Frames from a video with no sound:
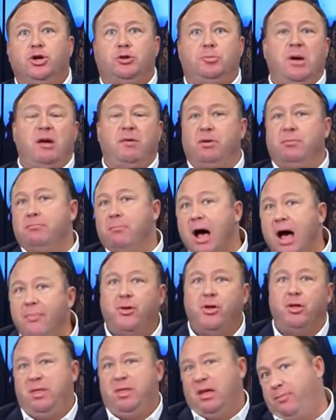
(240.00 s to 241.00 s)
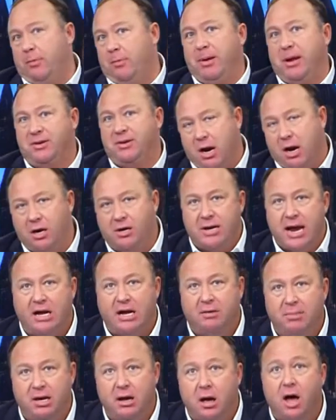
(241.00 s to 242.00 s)
Used to be every month that there'd be a terror
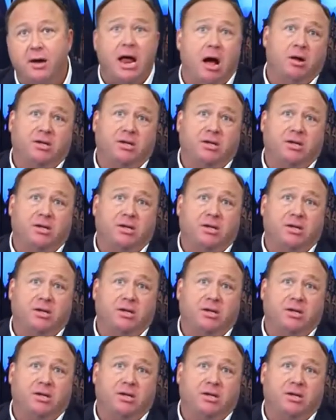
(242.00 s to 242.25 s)
attack at Beyond.